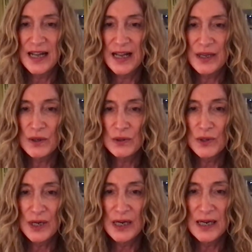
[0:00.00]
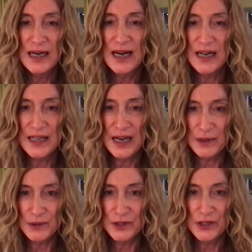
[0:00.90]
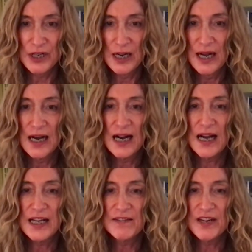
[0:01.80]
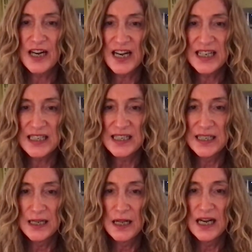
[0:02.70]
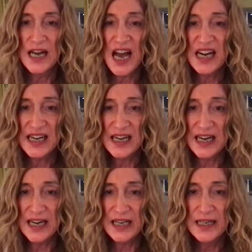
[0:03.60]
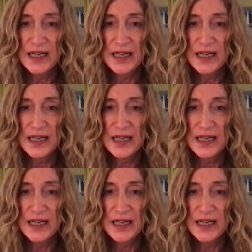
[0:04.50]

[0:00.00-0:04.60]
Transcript: e-ong, i-ouch, hay-a-var-at, lan,